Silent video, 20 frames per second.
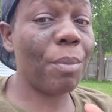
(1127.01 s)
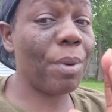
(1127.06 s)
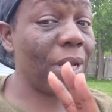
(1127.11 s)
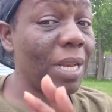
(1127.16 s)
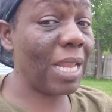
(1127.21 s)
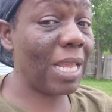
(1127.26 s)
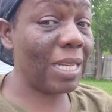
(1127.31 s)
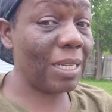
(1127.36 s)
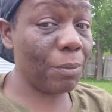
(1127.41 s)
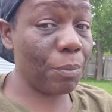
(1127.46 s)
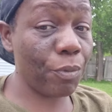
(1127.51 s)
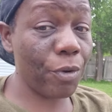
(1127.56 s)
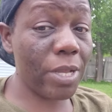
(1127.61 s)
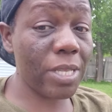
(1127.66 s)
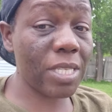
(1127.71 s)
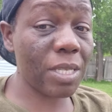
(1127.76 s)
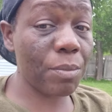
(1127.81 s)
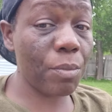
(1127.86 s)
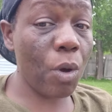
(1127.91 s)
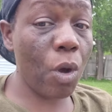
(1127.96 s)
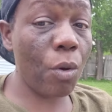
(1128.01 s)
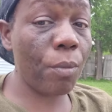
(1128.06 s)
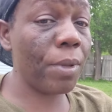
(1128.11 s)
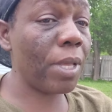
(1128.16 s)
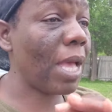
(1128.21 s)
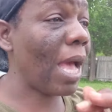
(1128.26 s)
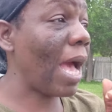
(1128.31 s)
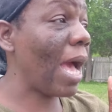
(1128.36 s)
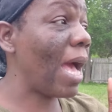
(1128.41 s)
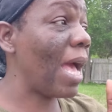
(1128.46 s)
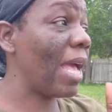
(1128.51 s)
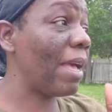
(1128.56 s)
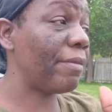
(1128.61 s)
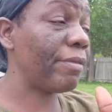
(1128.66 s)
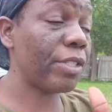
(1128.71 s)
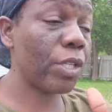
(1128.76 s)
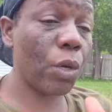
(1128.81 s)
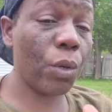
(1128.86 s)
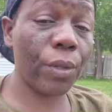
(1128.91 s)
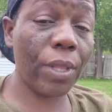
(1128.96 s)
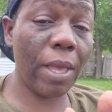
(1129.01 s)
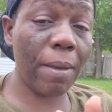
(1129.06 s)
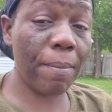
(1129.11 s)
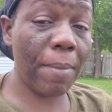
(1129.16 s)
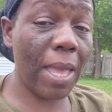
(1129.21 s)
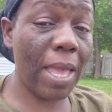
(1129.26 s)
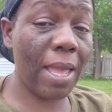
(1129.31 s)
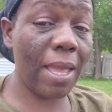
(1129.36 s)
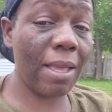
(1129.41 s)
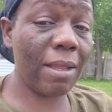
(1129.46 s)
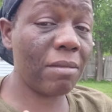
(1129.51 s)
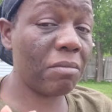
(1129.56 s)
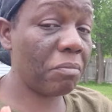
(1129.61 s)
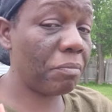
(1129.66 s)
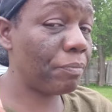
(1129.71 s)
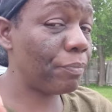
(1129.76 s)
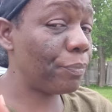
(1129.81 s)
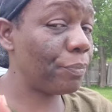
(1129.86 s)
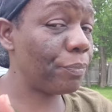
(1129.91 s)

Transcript: But at the present moment, I have told that man,